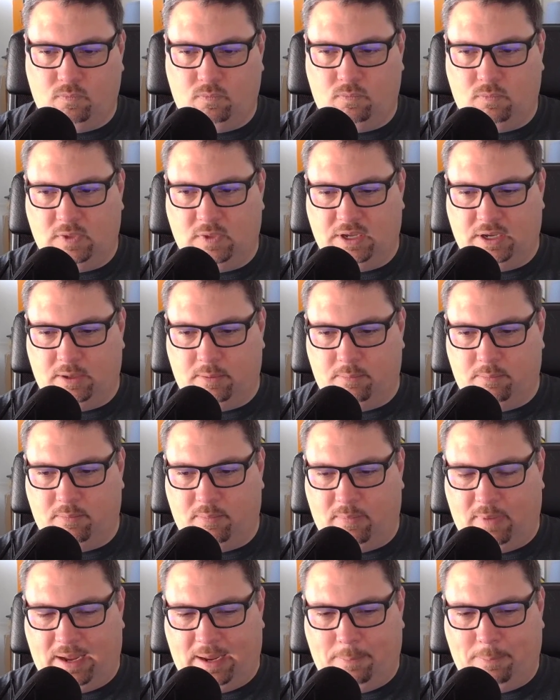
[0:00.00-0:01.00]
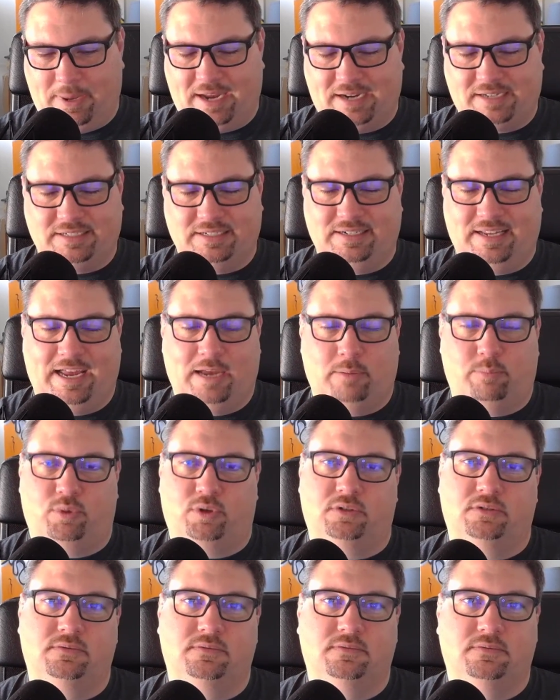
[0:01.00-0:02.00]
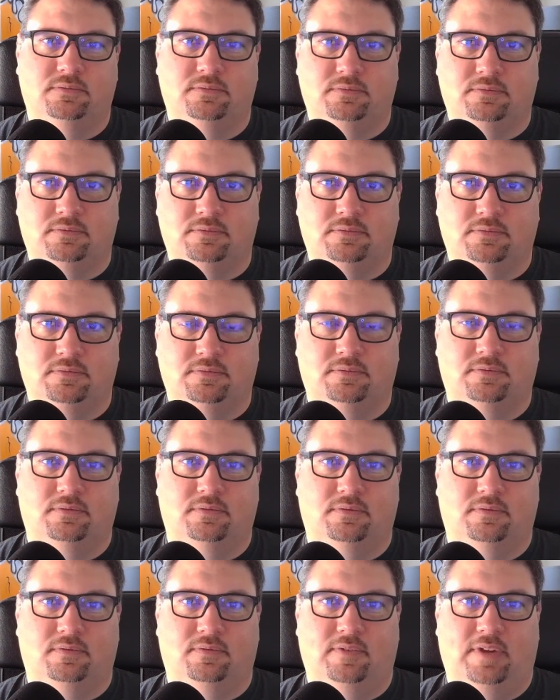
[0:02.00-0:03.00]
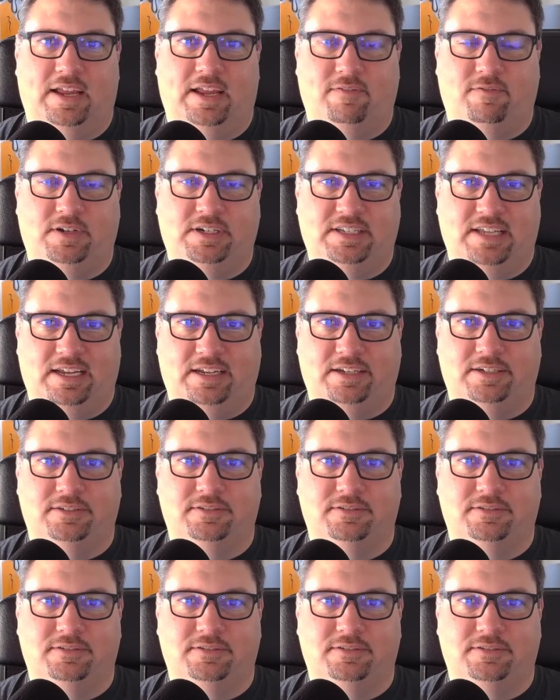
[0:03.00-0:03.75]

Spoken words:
I packed an apple every day,